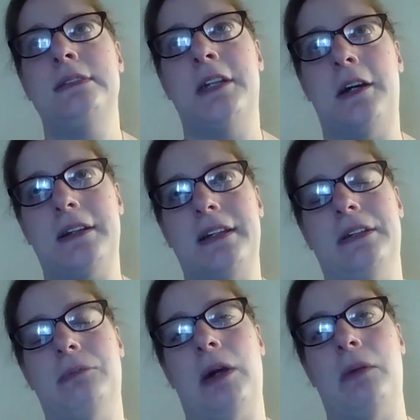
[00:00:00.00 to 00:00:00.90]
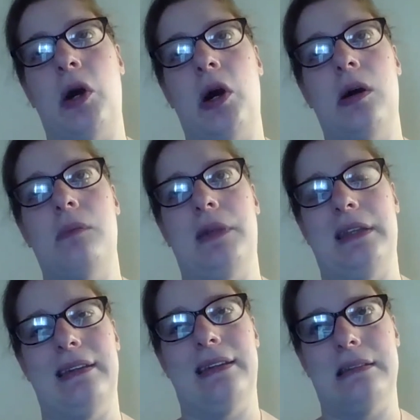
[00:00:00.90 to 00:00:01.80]
talking to my mom,
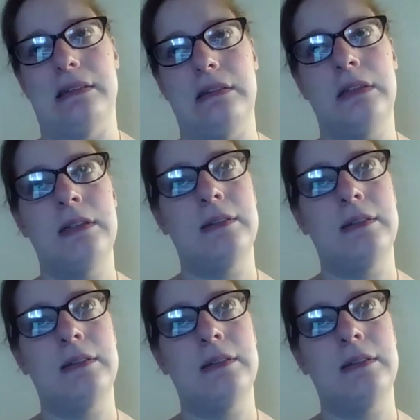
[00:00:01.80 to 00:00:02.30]
and, and